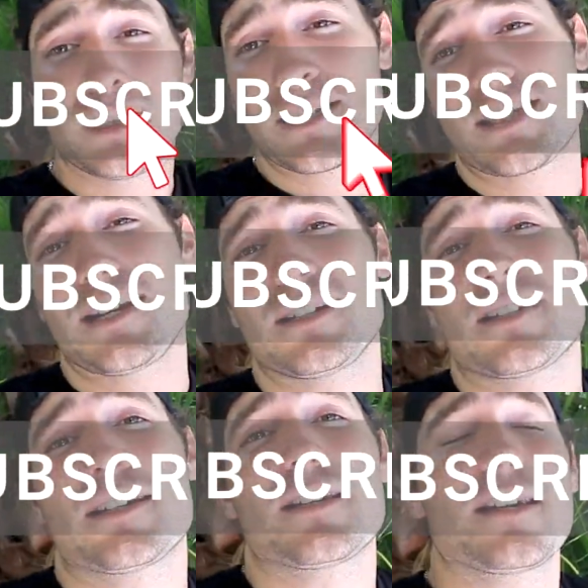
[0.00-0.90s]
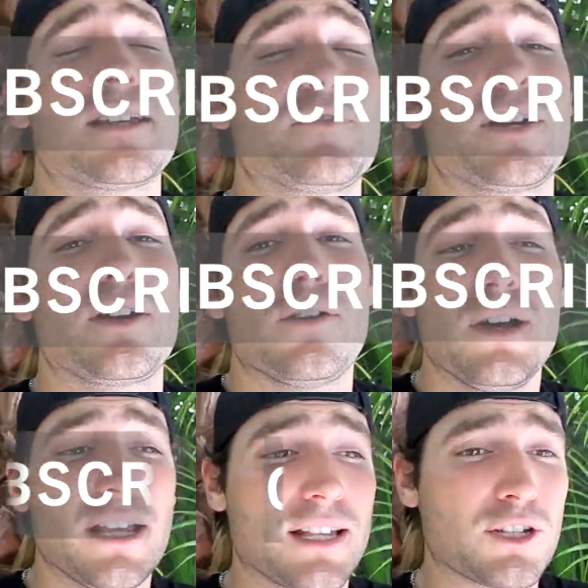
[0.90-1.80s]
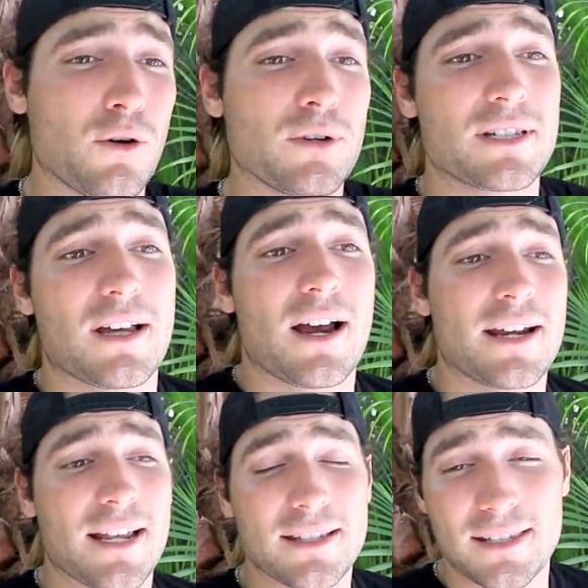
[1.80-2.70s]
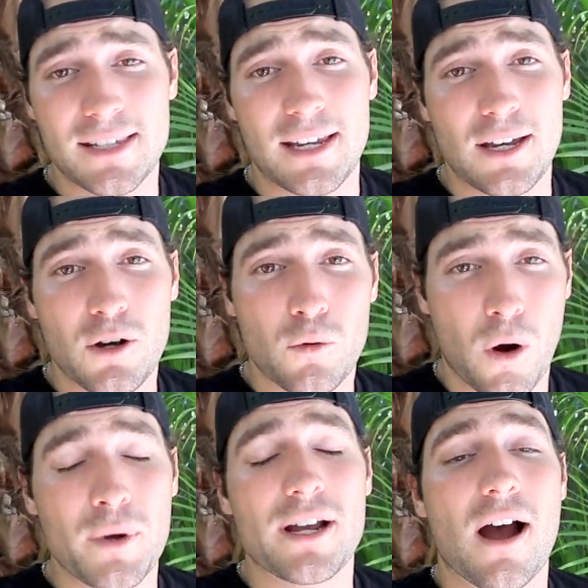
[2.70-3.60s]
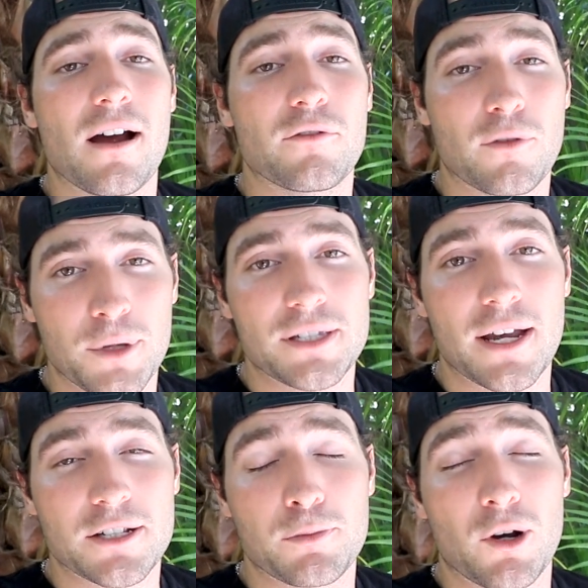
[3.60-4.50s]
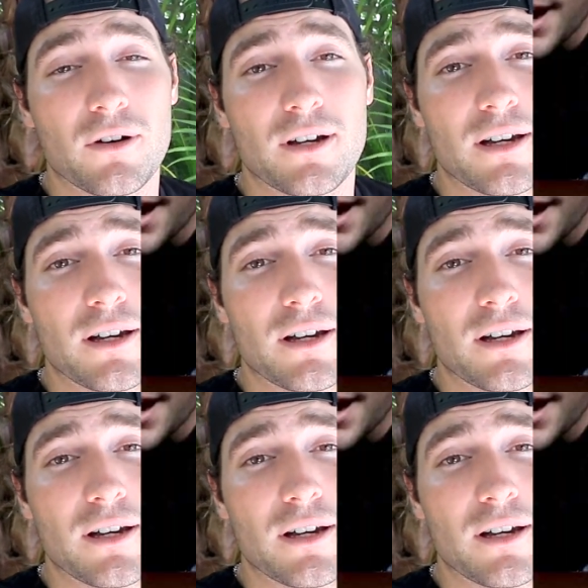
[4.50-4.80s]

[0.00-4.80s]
let's get into today's video. Let's go inside and see what we got from this expo.